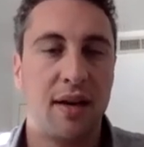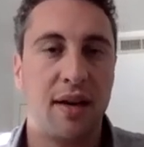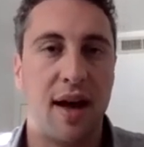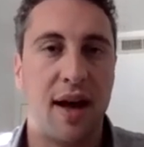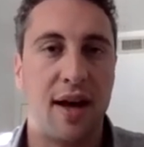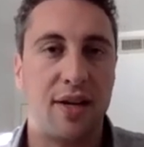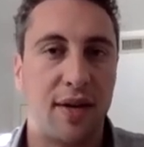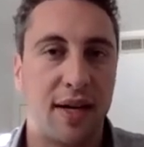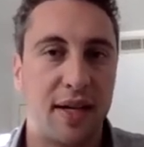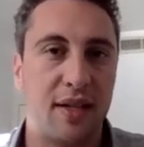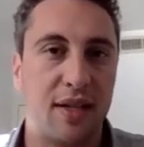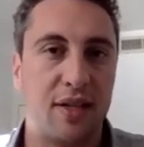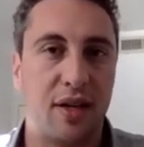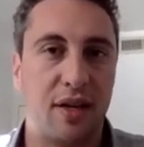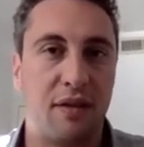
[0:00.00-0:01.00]
uh,
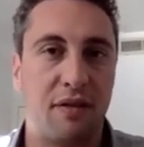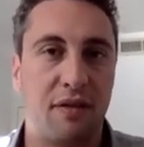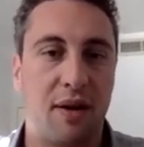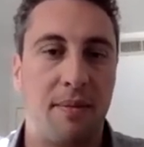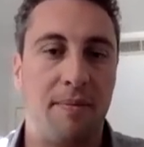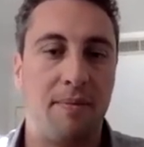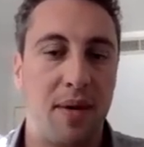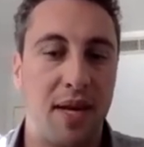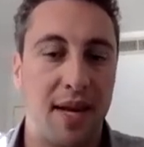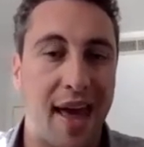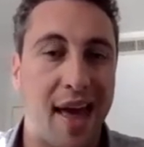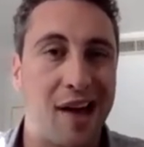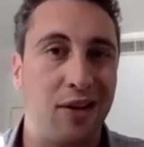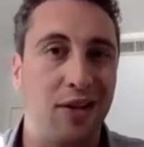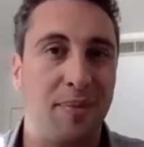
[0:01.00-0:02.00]
transitioned from being
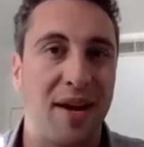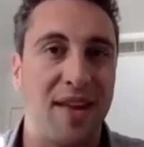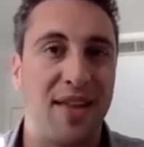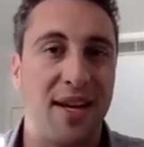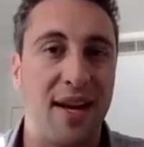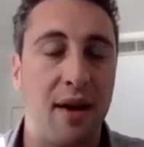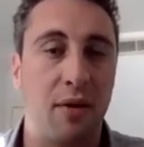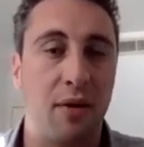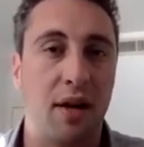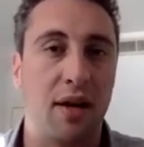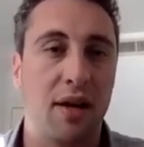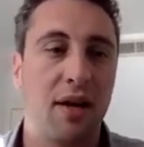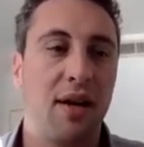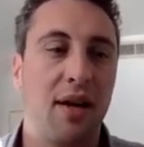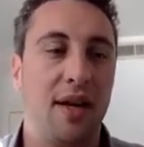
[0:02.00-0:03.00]
held by the network
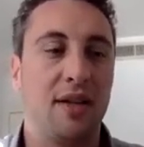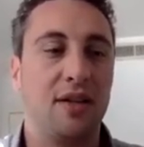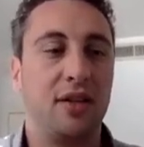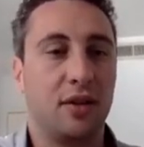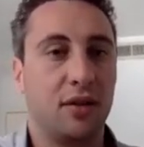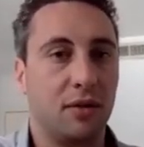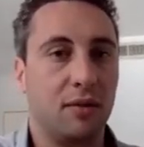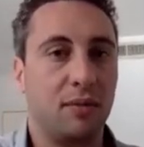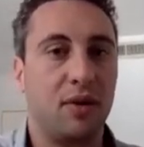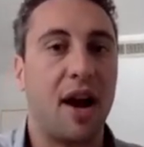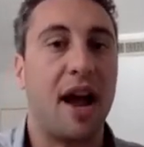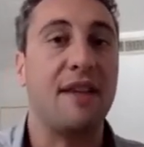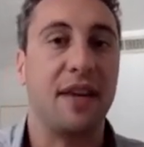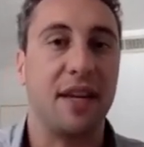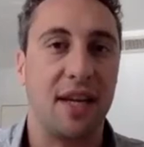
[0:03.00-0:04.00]
into
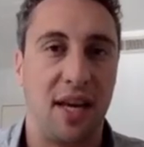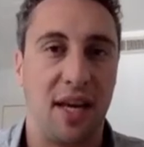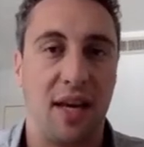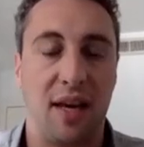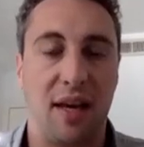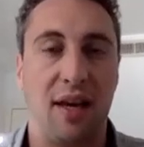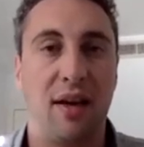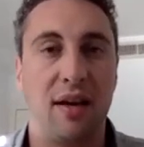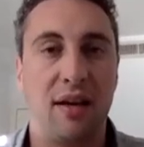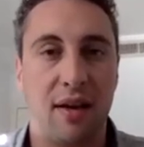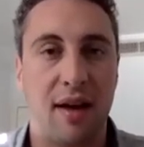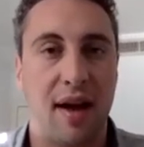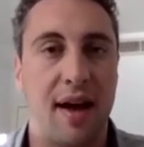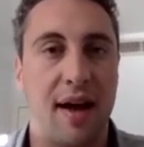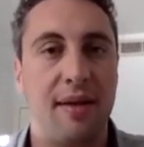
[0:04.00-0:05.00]
private key
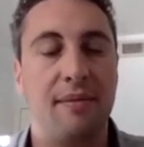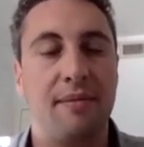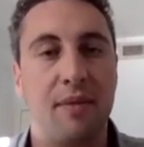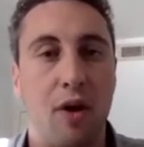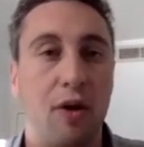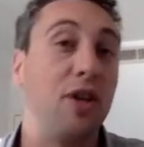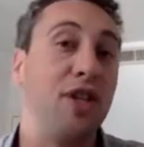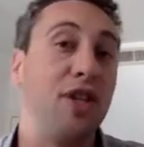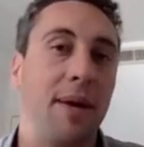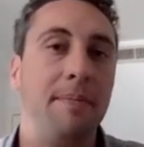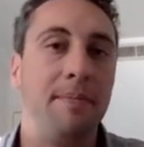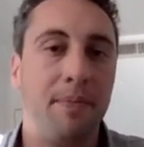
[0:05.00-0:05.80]
uh, ownership.